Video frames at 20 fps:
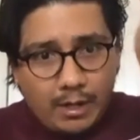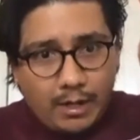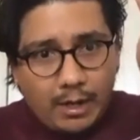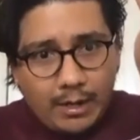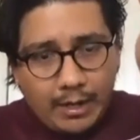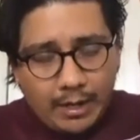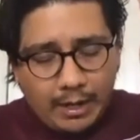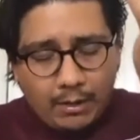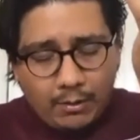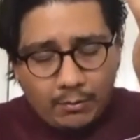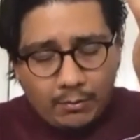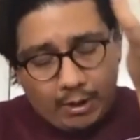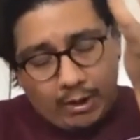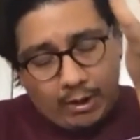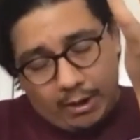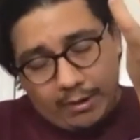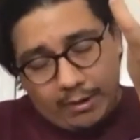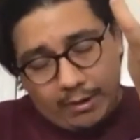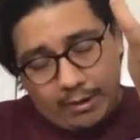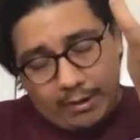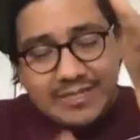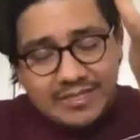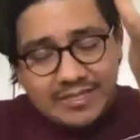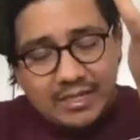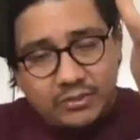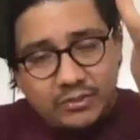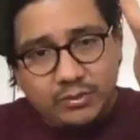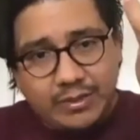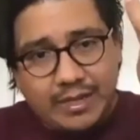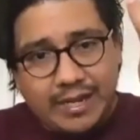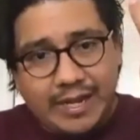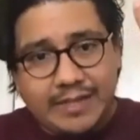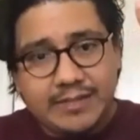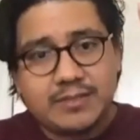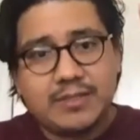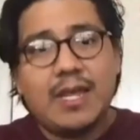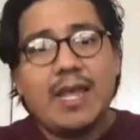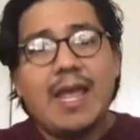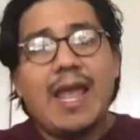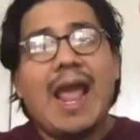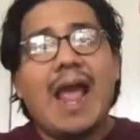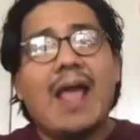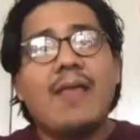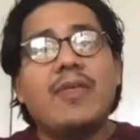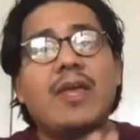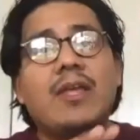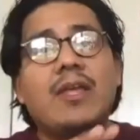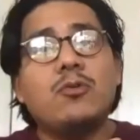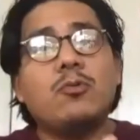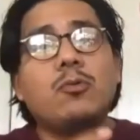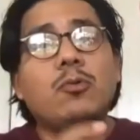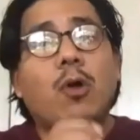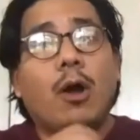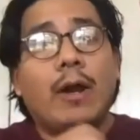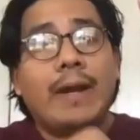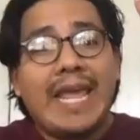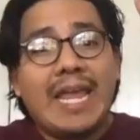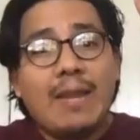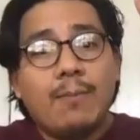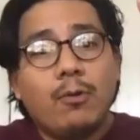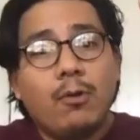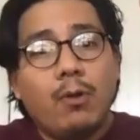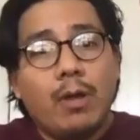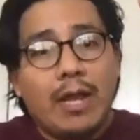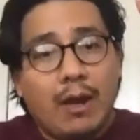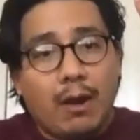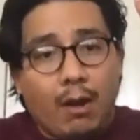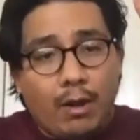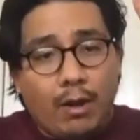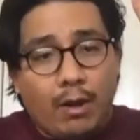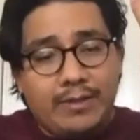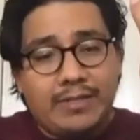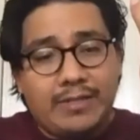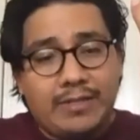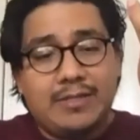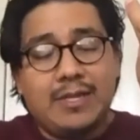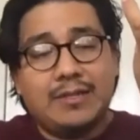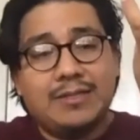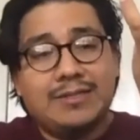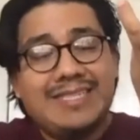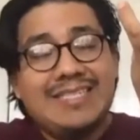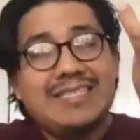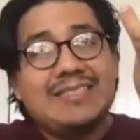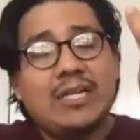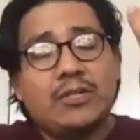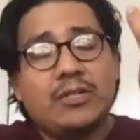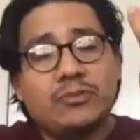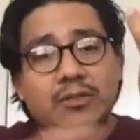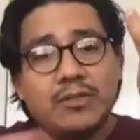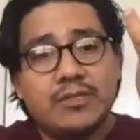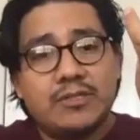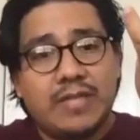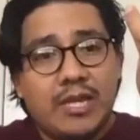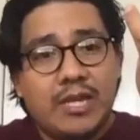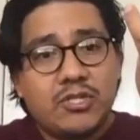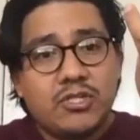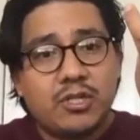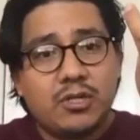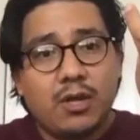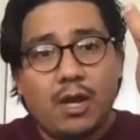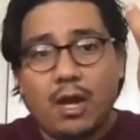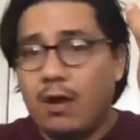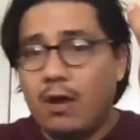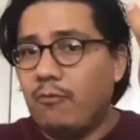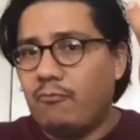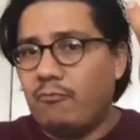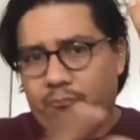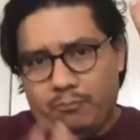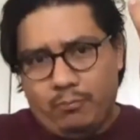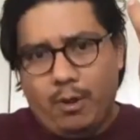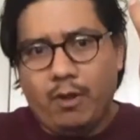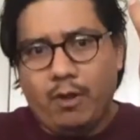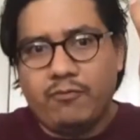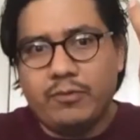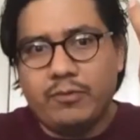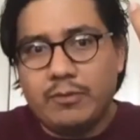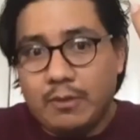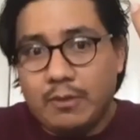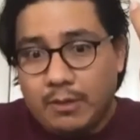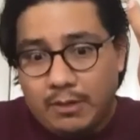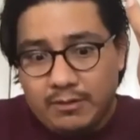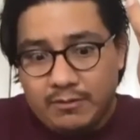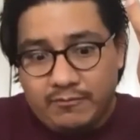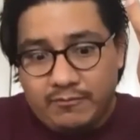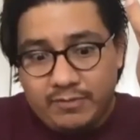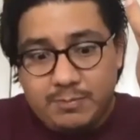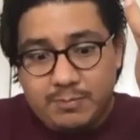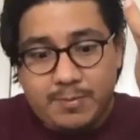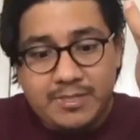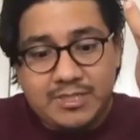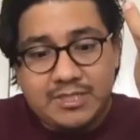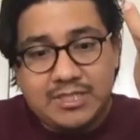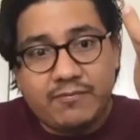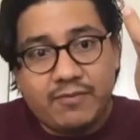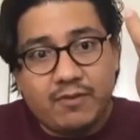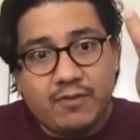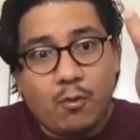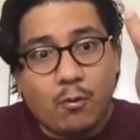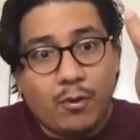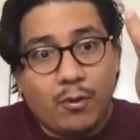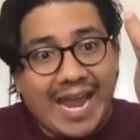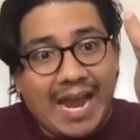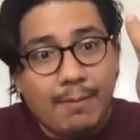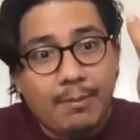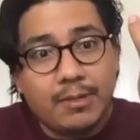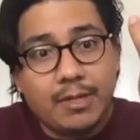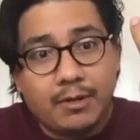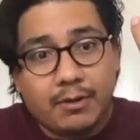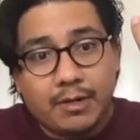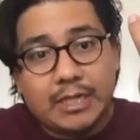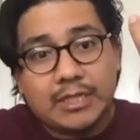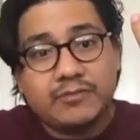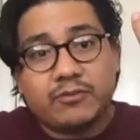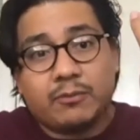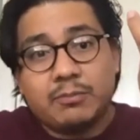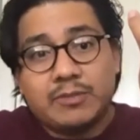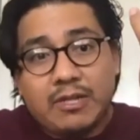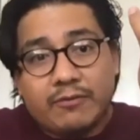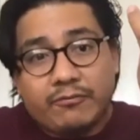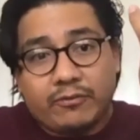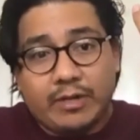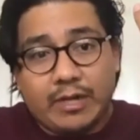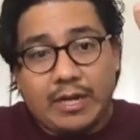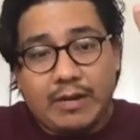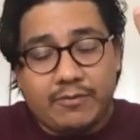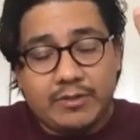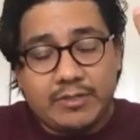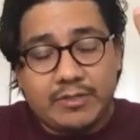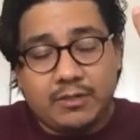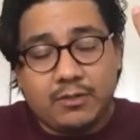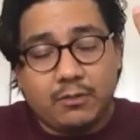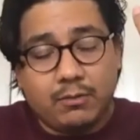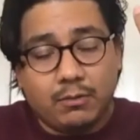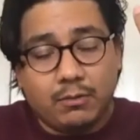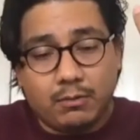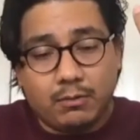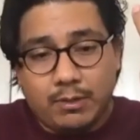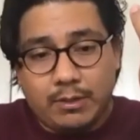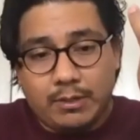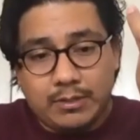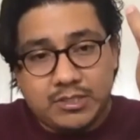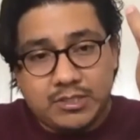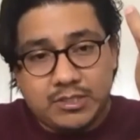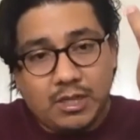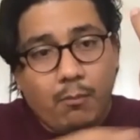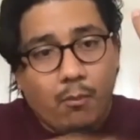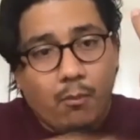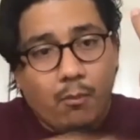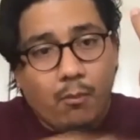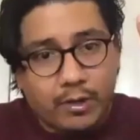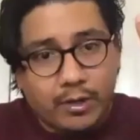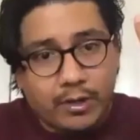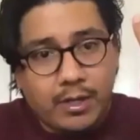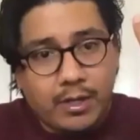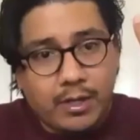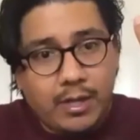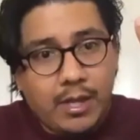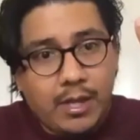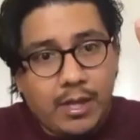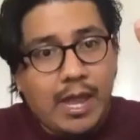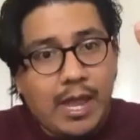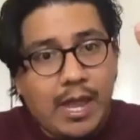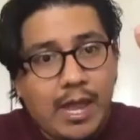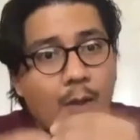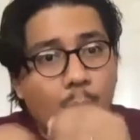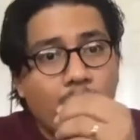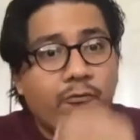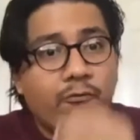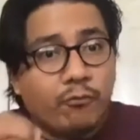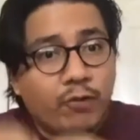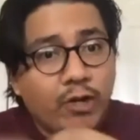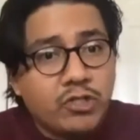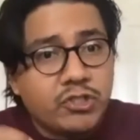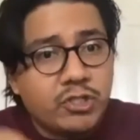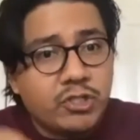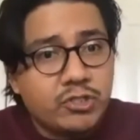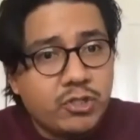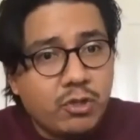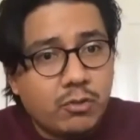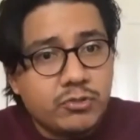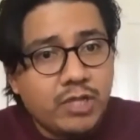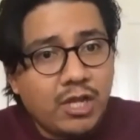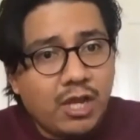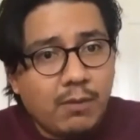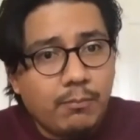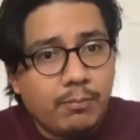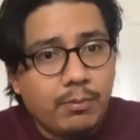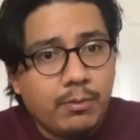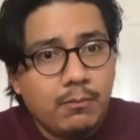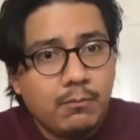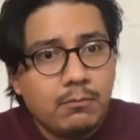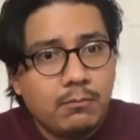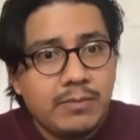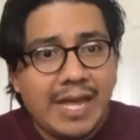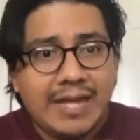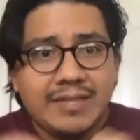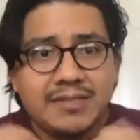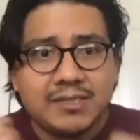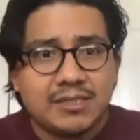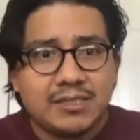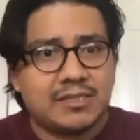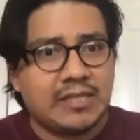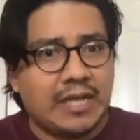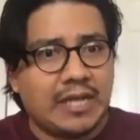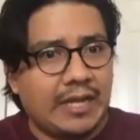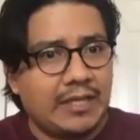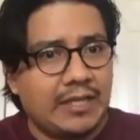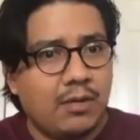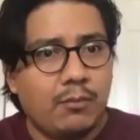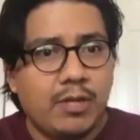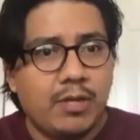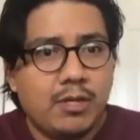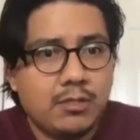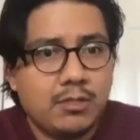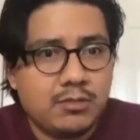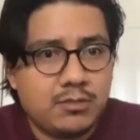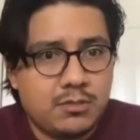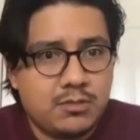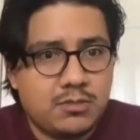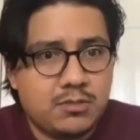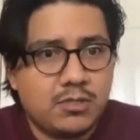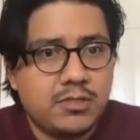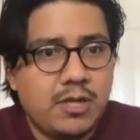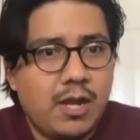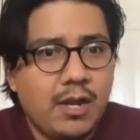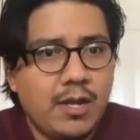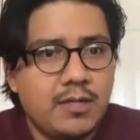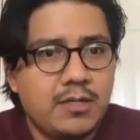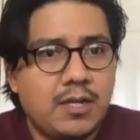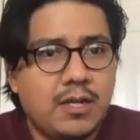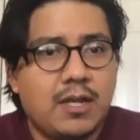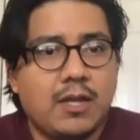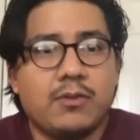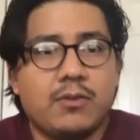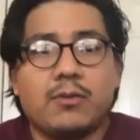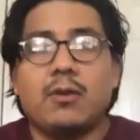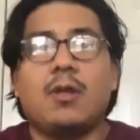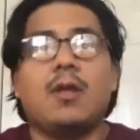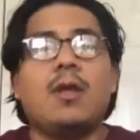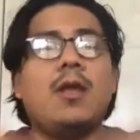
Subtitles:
that's centralized, and then you enable the decentralization of the specific vocabularies from every single sub-org. And when friction shows up, that's a sign that we need to start talking together.